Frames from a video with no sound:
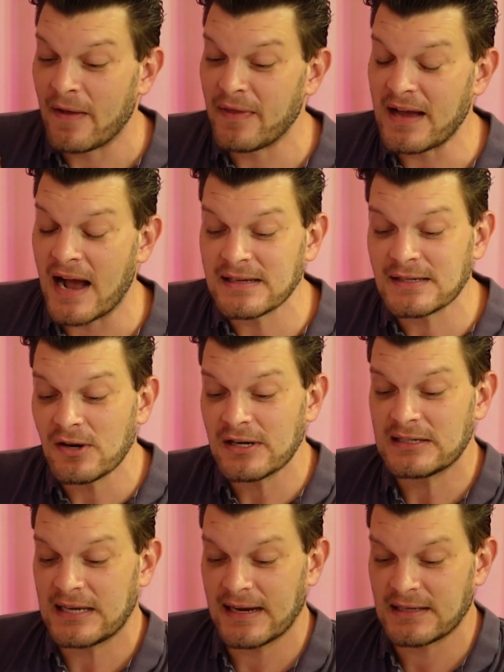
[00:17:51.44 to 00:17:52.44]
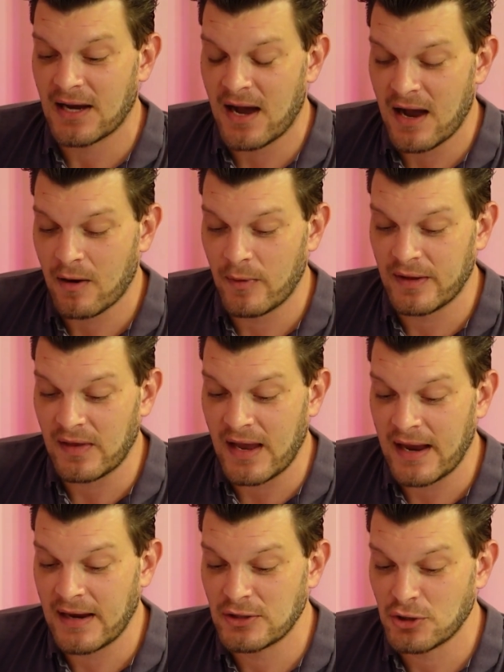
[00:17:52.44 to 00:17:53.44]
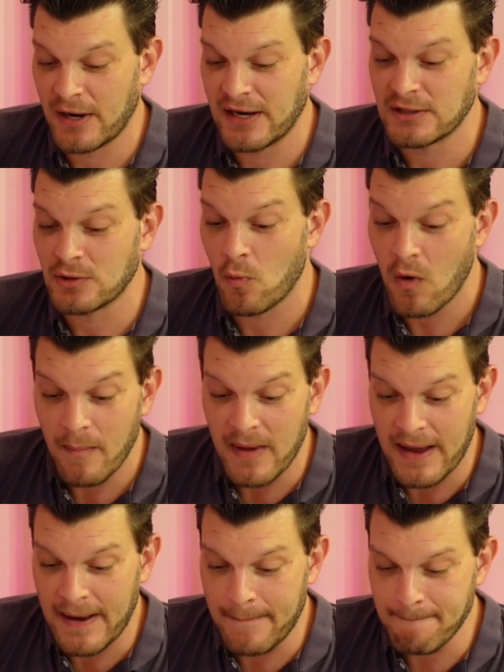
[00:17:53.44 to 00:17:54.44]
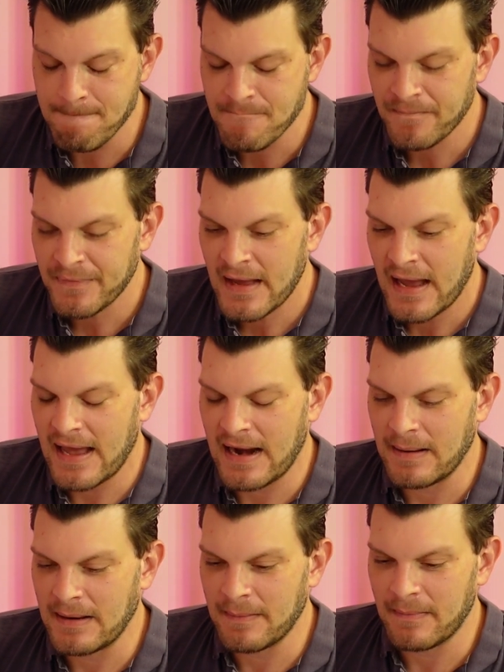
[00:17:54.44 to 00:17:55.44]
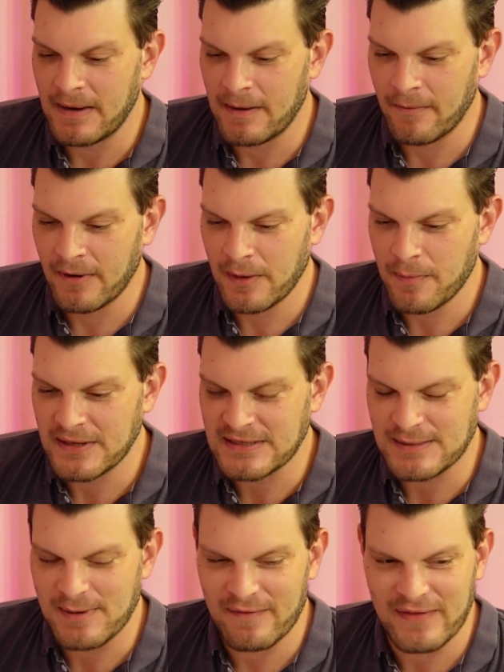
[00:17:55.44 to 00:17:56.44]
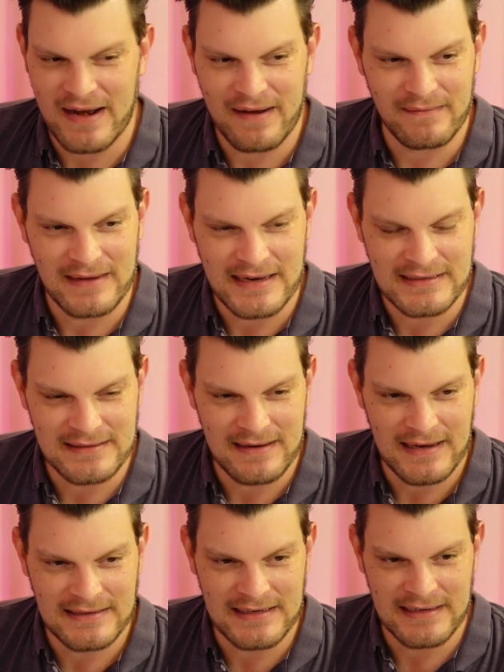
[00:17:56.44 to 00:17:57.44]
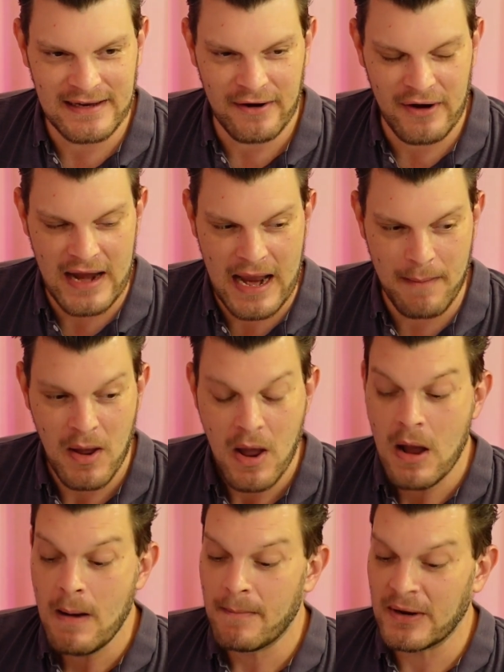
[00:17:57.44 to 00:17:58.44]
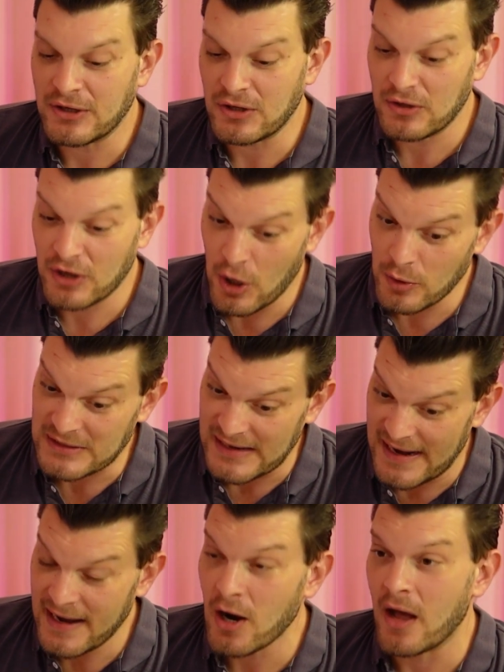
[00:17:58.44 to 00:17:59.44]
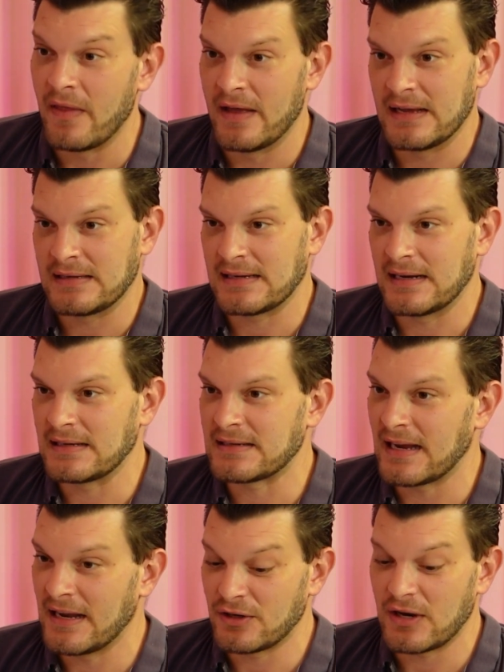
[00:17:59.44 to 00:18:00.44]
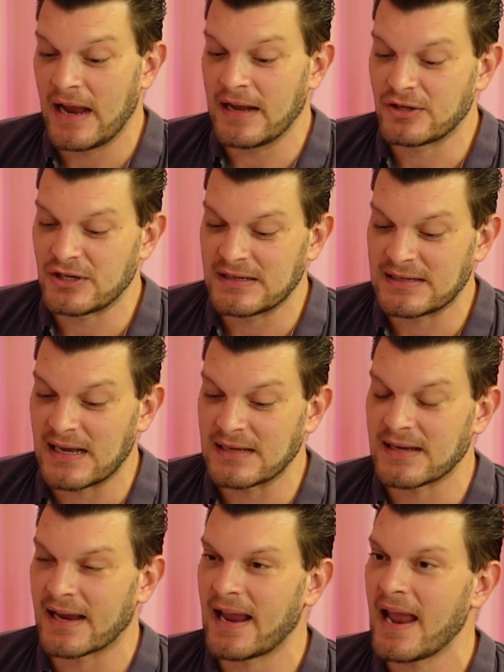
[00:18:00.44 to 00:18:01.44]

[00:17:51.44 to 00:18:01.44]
Now, I saw a TikTok with a trans woman, and it really pisses me off that I didn't get her name, but goes in on this, and she says like,